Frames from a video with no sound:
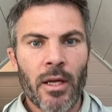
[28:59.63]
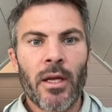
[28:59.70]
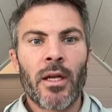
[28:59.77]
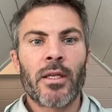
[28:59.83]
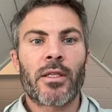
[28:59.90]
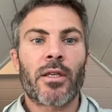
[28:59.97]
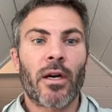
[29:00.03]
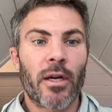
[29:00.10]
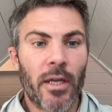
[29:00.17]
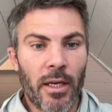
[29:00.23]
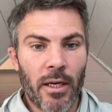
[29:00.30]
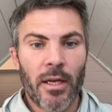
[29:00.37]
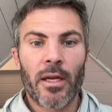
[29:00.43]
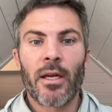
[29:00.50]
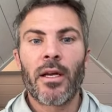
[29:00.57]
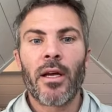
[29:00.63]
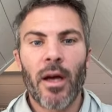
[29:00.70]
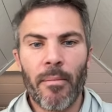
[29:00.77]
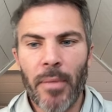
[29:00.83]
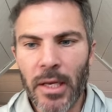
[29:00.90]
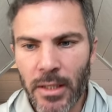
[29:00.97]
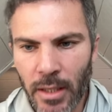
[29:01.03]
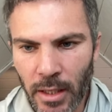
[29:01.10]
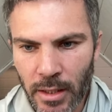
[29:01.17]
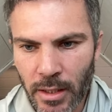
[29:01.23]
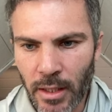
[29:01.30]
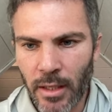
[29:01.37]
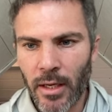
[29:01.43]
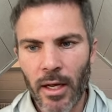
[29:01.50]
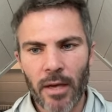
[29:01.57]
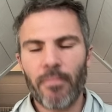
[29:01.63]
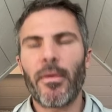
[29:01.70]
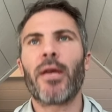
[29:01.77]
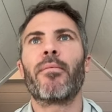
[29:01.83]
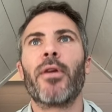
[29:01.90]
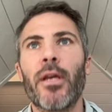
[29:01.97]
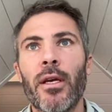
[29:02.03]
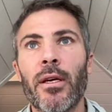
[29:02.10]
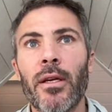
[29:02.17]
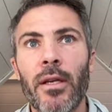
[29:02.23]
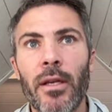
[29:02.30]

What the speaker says: starting a business and maybe